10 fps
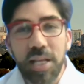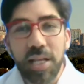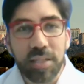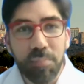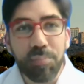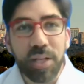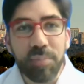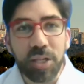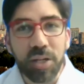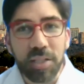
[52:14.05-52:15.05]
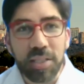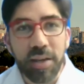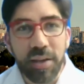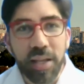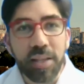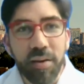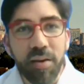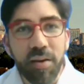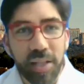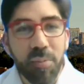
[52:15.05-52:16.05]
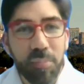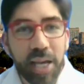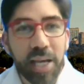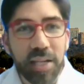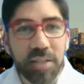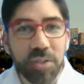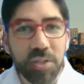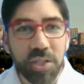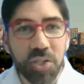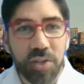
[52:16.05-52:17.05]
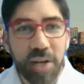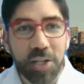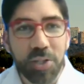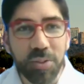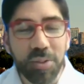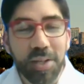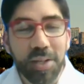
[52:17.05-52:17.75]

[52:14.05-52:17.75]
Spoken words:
simply because they are mechanisms to distract you